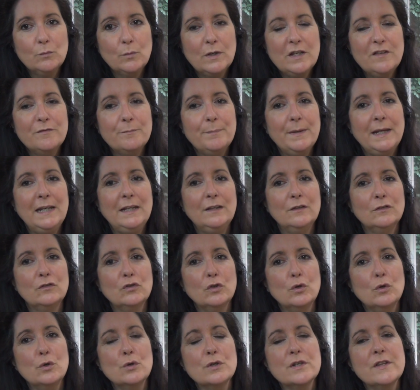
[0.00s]
we've been
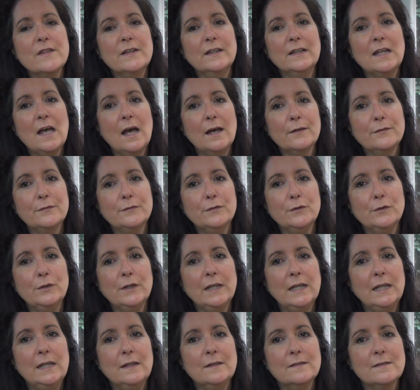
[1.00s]
taught in the last few
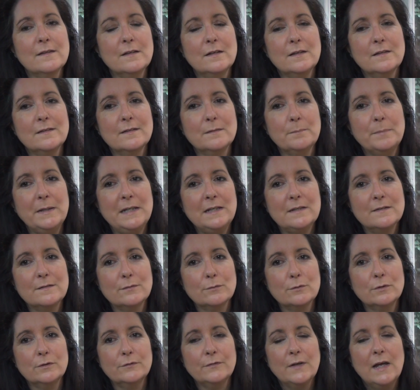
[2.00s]
years that it's a bit
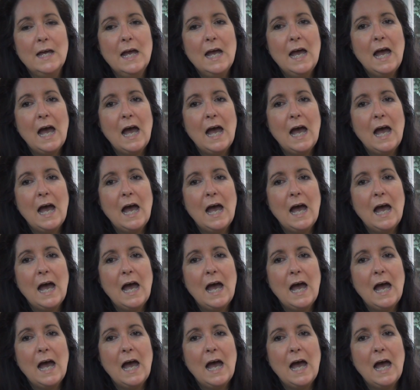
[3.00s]
sort of